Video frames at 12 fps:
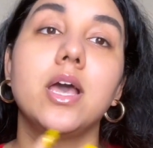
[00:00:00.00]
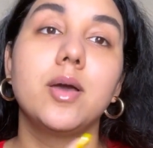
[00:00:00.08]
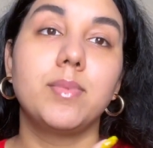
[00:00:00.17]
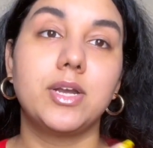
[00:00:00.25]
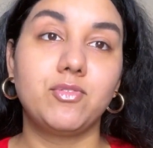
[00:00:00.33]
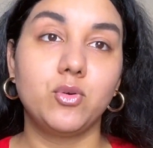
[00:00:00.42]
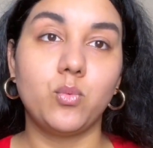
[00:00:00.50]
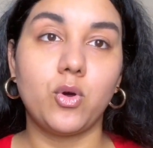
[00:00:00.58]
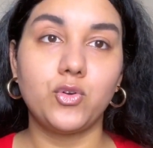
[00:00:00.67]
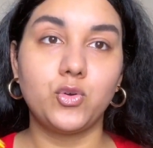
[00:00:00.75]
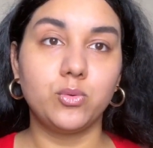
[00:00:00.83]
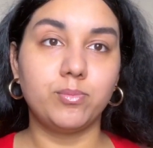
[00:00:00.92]
But if you
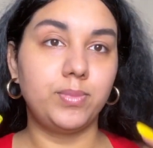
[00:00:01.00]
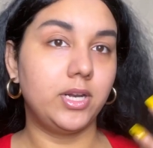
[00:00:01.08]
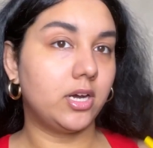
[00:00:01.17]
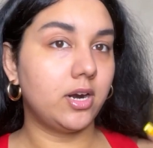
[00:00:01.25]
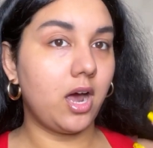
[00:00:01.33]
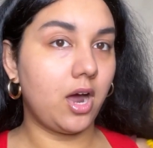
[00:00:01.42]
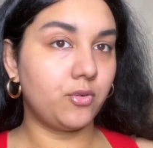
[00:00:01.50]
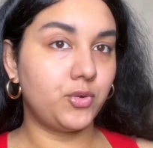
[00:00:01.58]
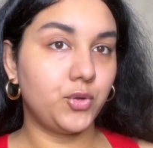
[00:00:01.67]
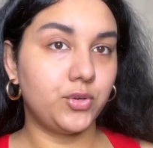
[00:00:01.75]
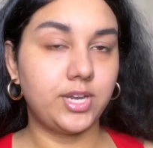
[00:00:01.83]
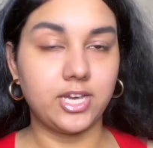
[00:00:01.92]
want to blur out
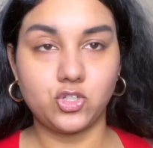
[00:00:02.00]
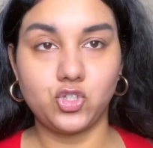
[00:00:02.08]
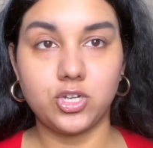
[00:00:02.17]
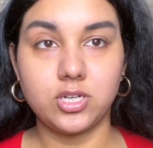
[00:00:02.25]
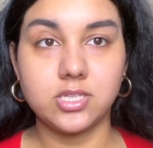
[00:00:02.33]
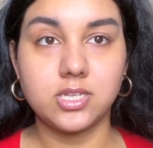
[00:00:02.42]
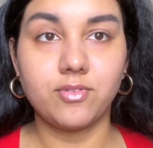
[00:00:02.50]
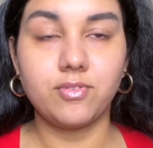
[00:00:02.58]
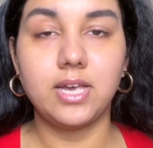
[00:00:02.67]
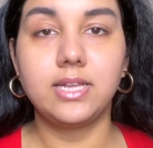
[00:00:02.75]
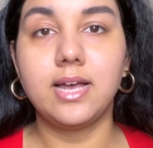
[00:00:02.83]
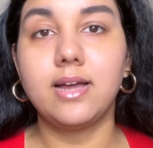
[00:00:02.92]
your texture and stuff
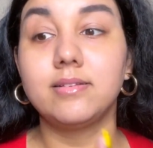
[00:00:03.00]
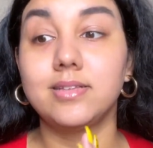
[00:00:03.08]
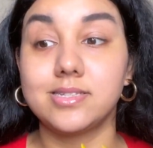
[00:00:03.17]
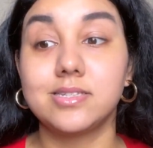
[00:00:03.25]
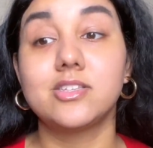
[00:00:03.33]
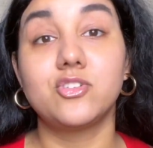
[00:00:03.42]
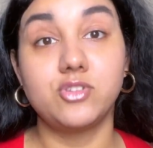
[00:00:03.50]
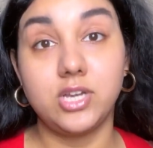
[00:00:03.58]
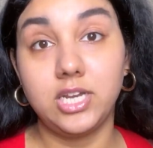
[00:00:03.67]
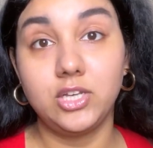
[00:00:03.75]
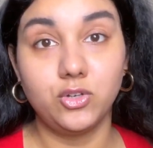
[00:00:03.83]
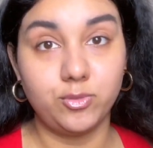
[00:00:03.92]
like that, this is a
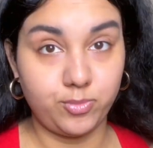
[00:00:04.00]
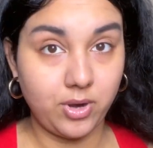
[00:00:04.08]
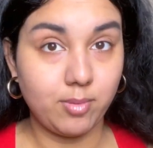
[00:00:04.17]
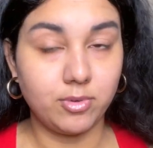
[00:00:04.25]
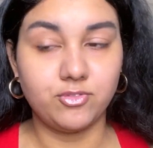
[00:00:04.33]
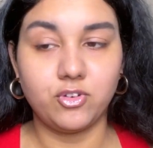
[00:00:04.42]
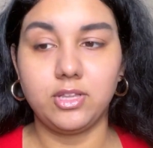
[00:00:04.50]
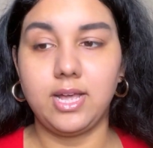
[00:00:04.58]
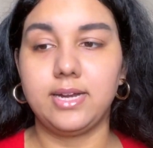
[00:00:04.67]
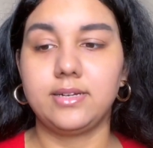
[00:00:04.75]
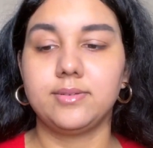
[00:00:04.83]
really good primer for that.